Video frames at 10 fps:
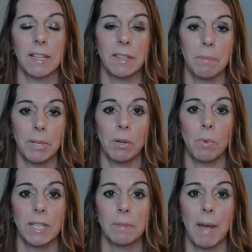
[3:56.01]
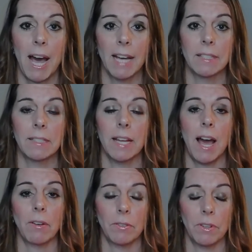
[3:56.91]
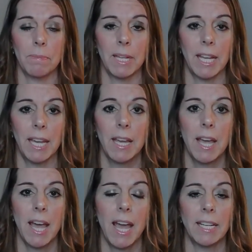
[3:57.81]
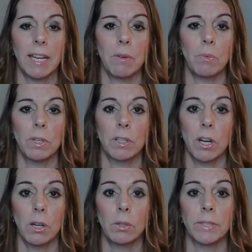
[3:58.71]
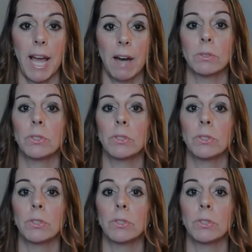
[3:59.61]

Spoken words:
and the bill was passed out of committee. And it will go now